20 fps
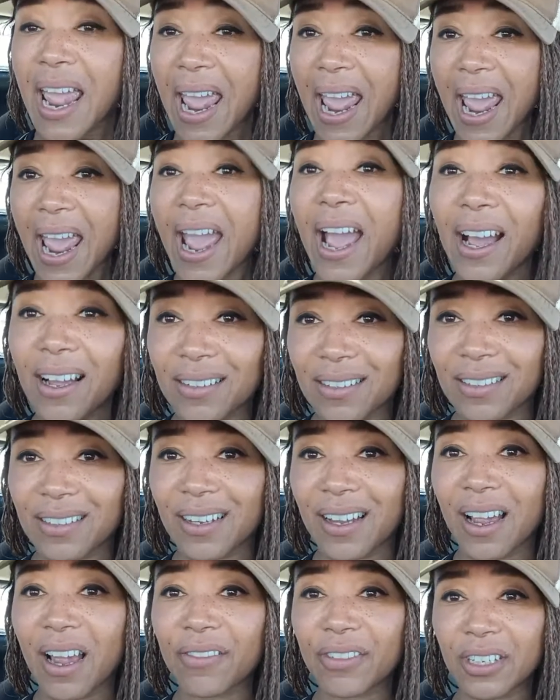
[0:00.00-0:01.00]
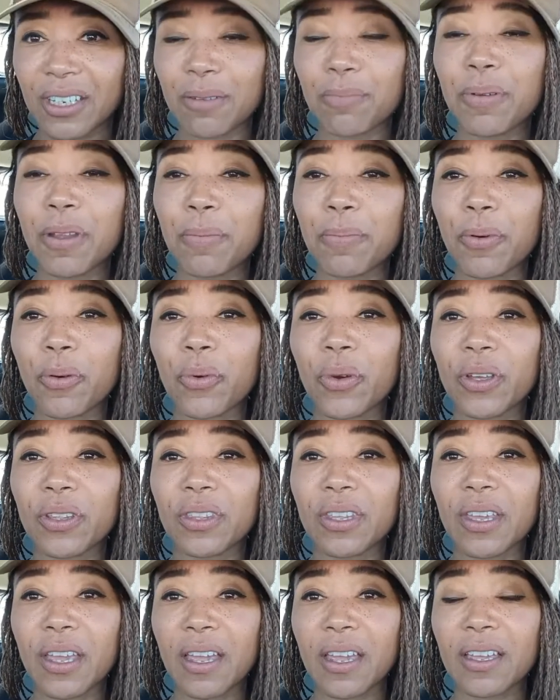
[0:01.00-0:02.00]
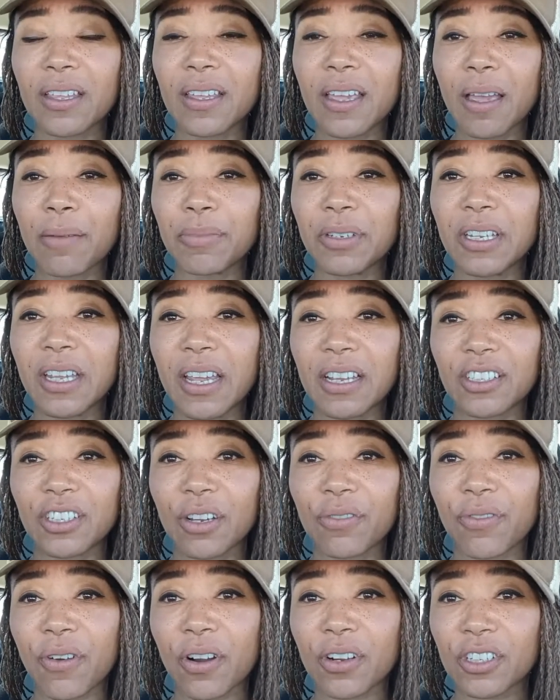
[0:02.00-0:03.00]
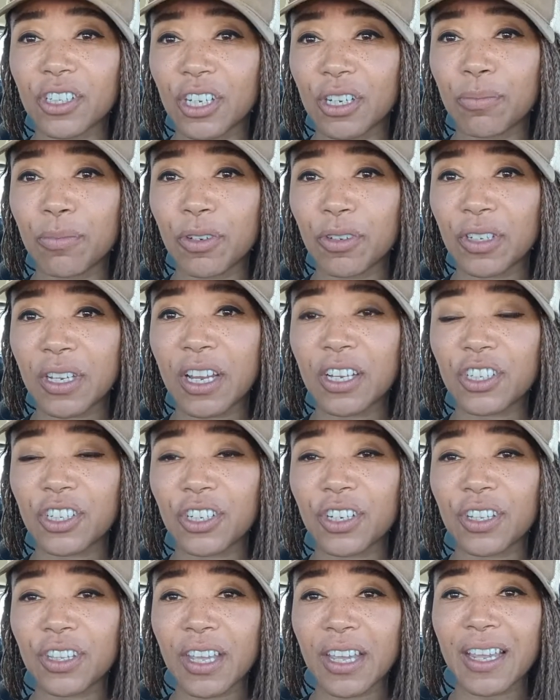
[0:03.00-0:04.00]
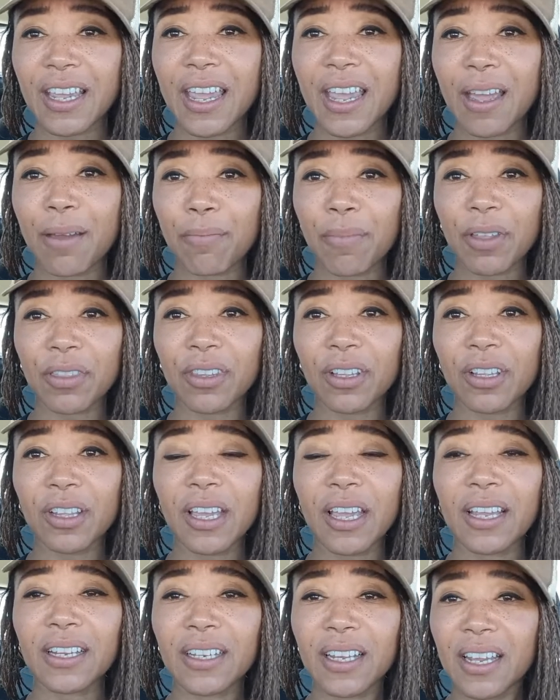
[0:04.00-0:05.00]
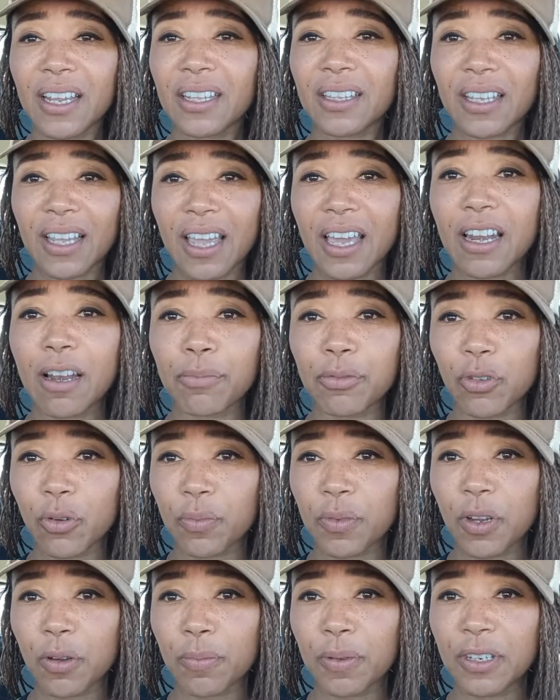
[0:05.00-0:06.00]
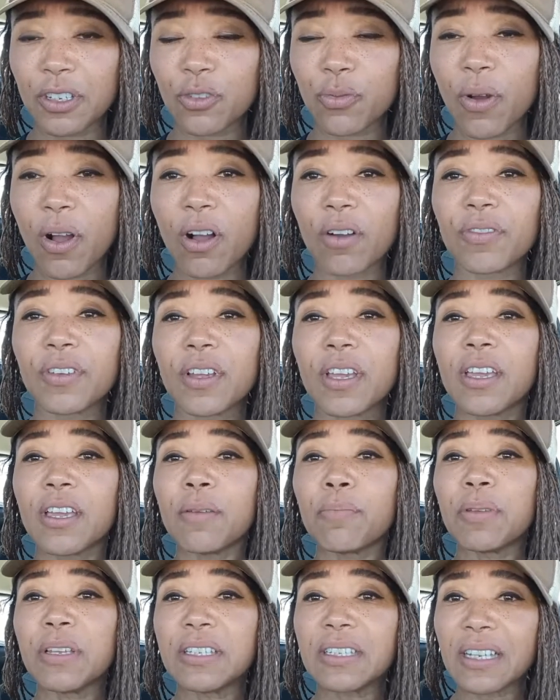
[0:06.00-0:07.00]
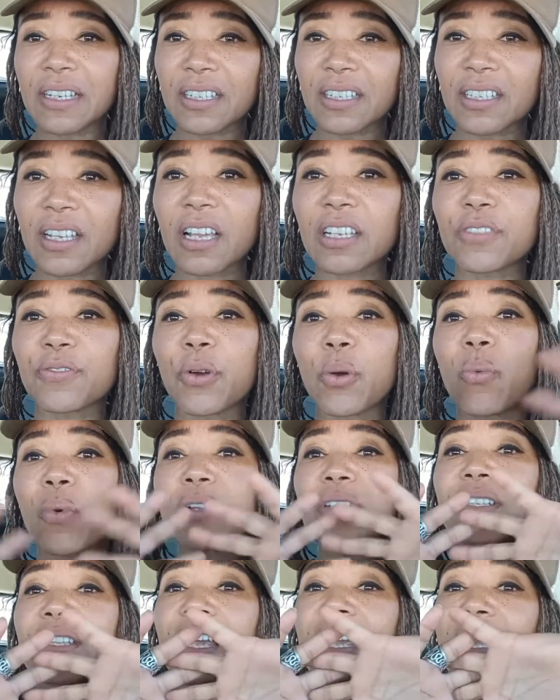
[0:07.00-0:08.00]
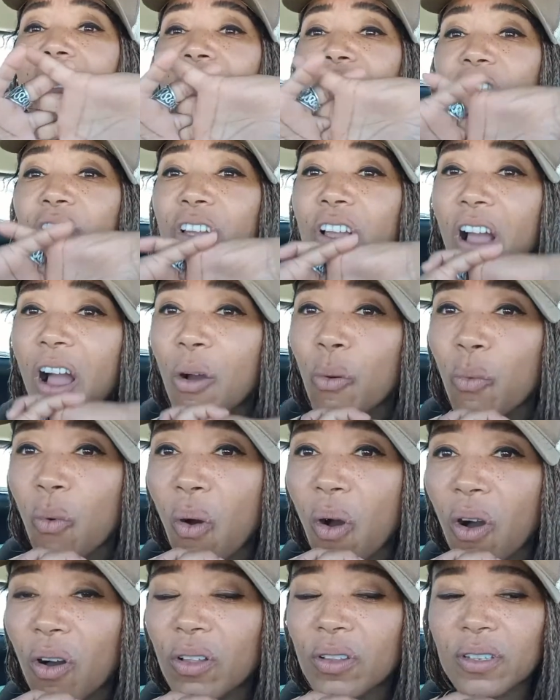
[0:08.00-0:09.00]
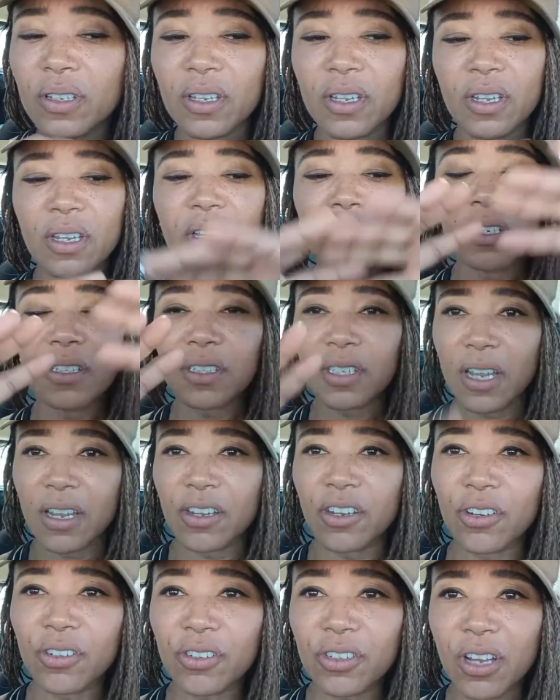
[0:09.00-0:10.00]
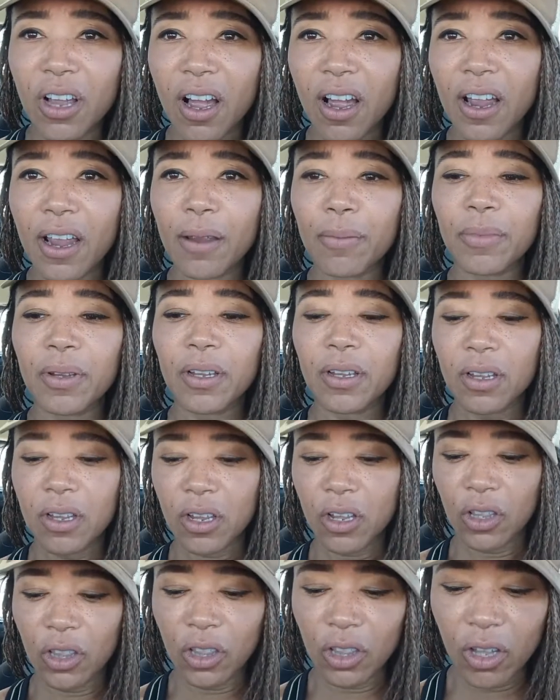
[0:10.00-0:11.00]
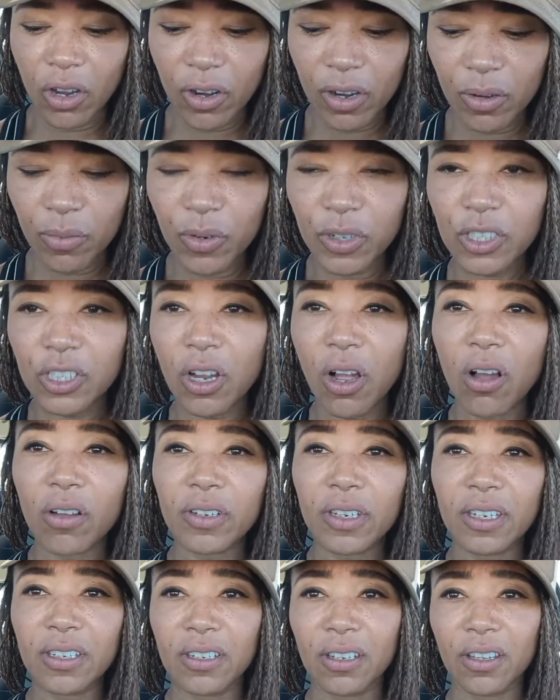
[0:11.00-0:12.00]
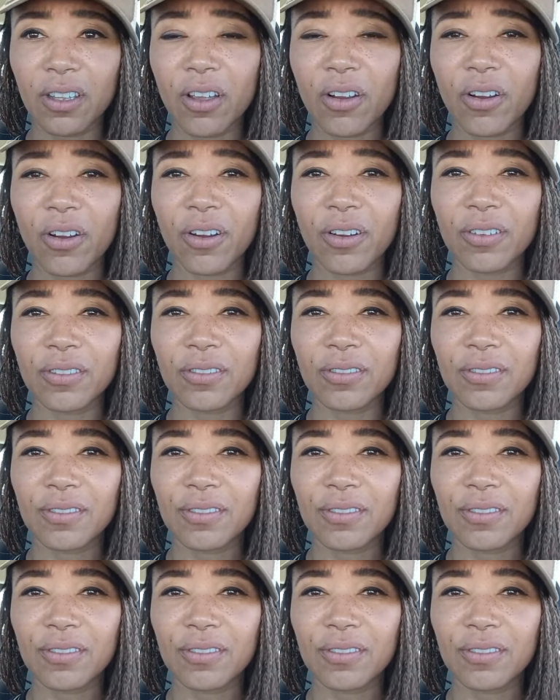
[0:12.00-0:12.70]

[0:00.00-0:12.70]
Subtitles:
And I've seen people with the MTHFR gene mutation and they can't methylate, they can't absorb their B12, be successful once they heal the gut wall. Take your time, learn what y'all need to learn,